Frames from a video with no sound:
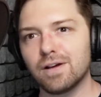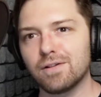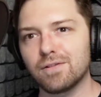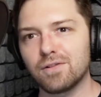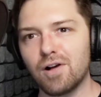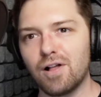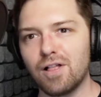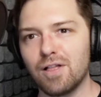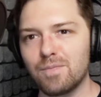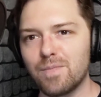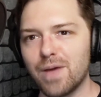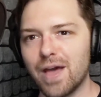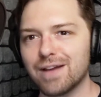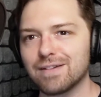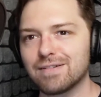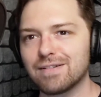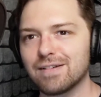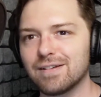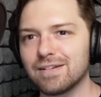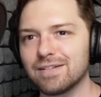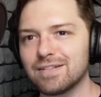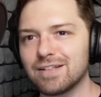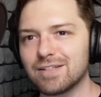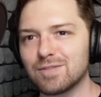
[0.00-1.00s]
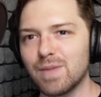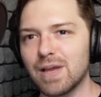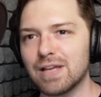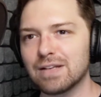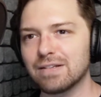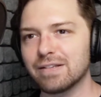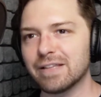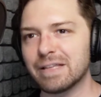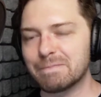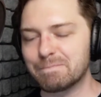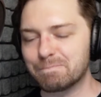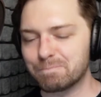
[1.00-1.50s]
I'll call them back to
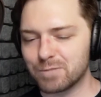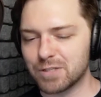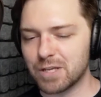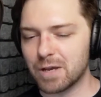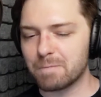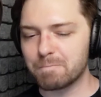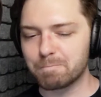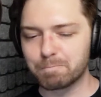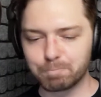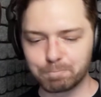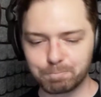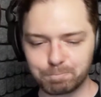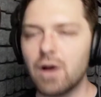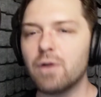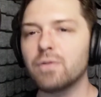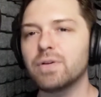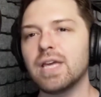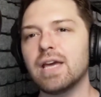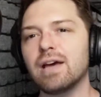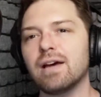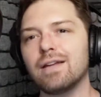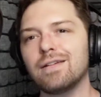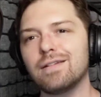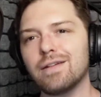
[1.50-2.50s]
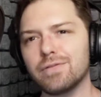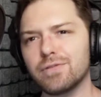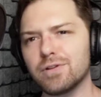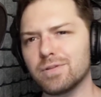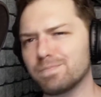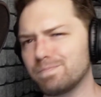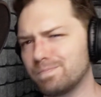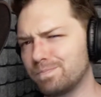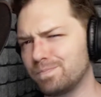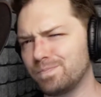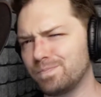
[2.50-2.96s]
dismantle it, so. Oh yeah, another